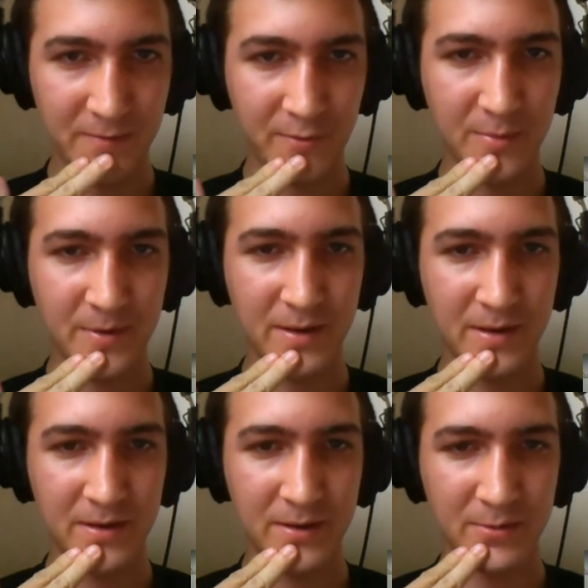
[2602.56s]

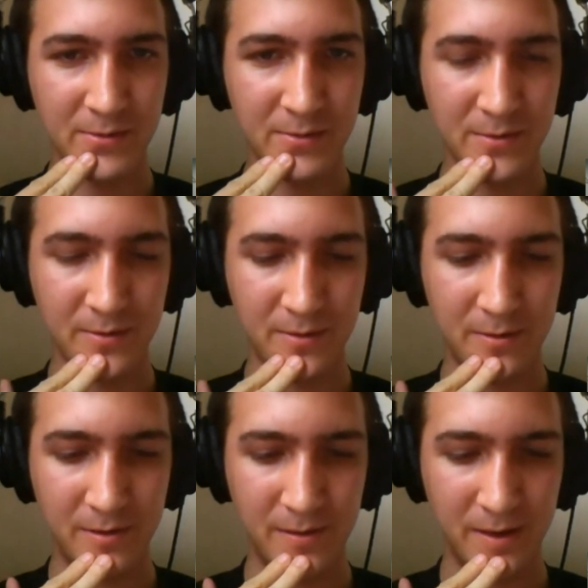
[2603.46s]
Foreman
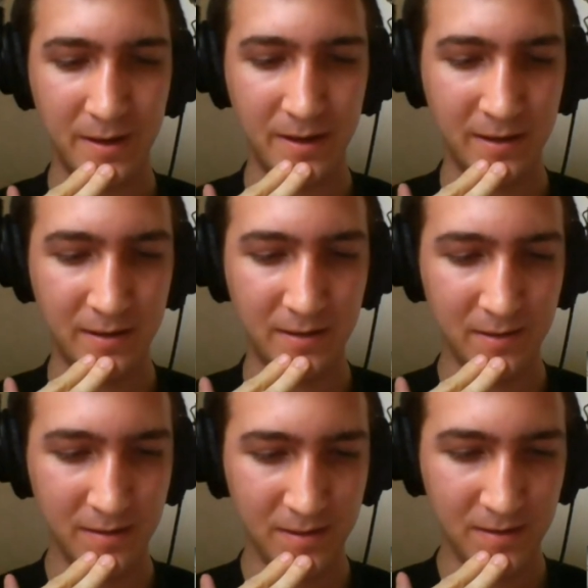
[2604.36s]
or
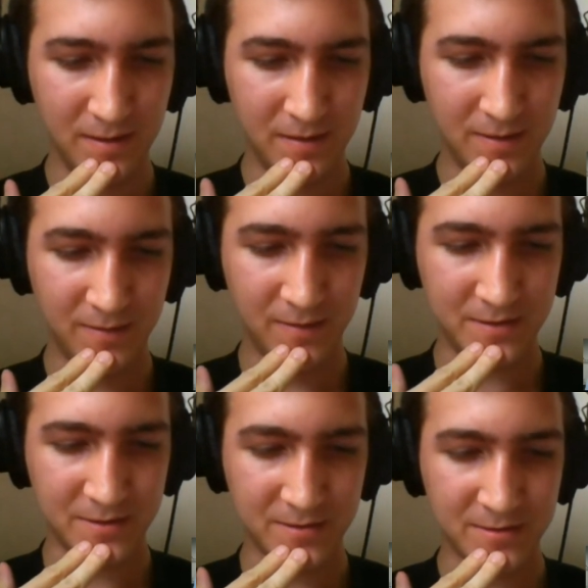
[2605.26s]
any
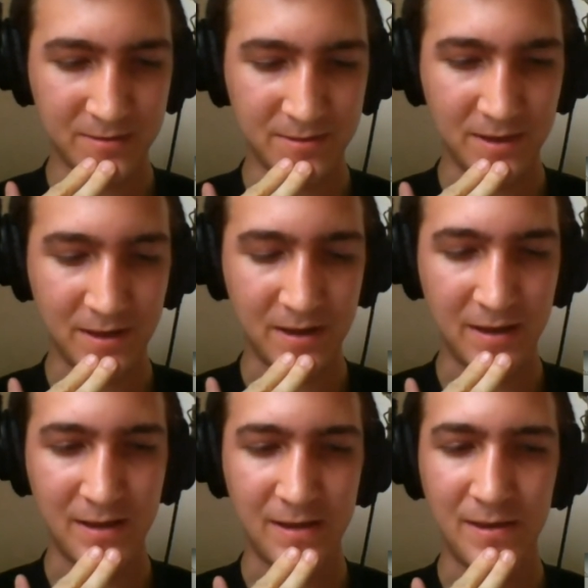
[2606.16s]
features
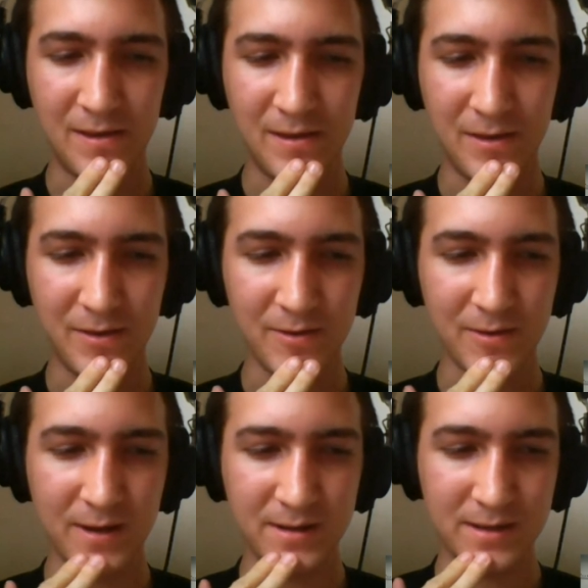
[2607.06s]
that
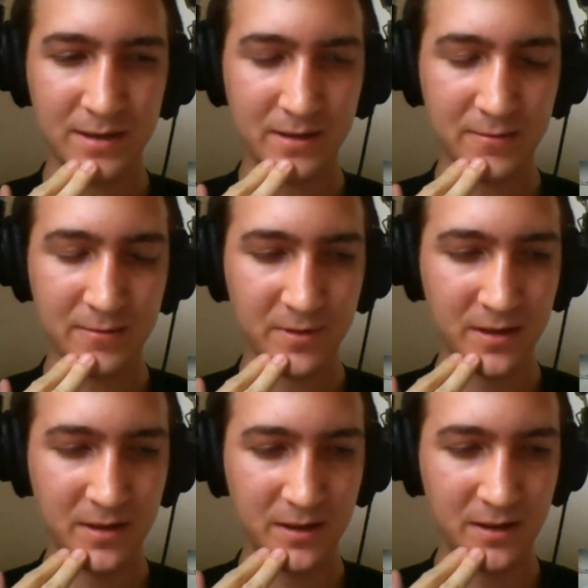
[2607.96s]
you guys think it
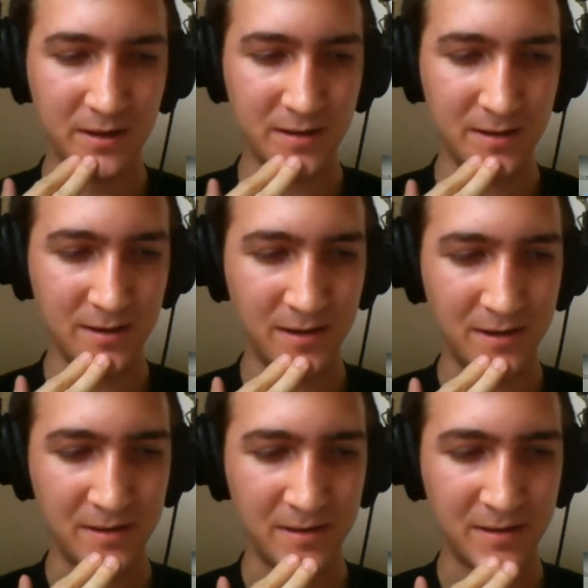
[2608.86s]
really
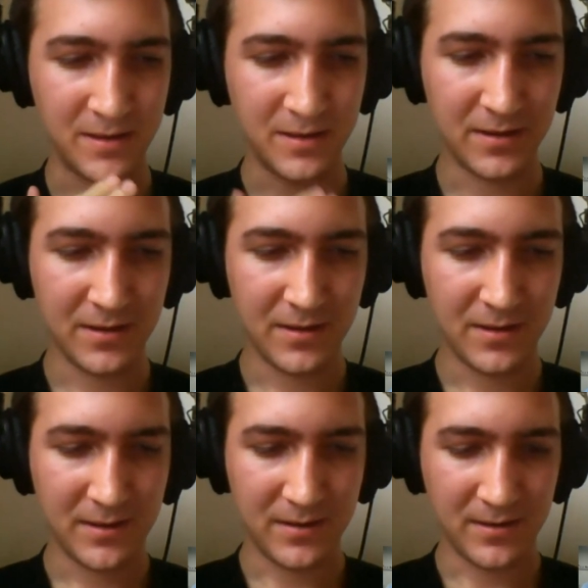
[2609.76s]
need
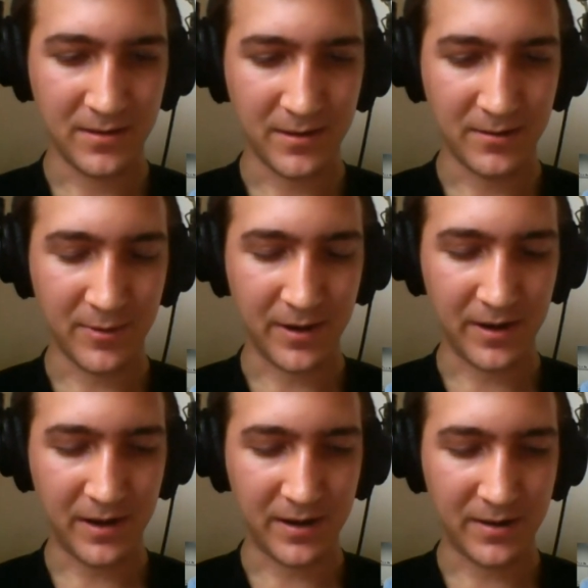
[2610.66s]

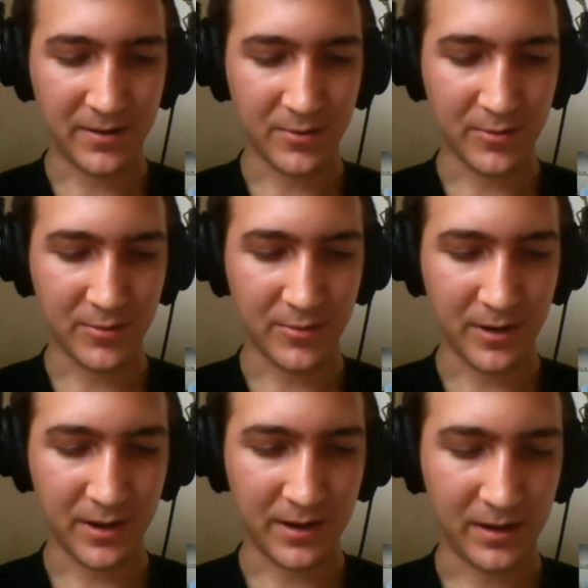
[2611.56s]
right now,
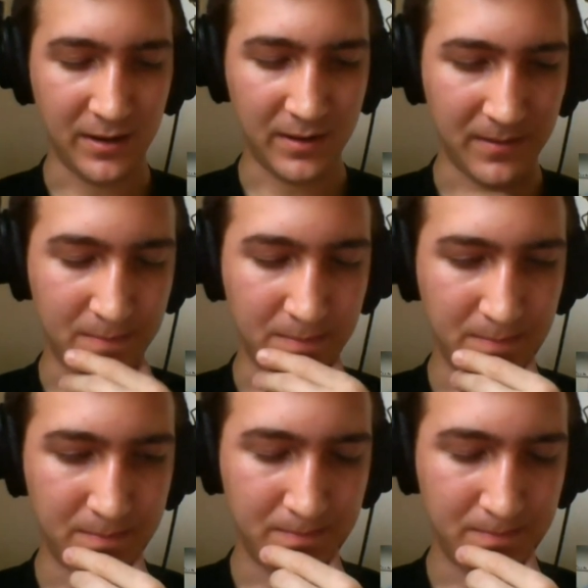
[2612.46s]
or any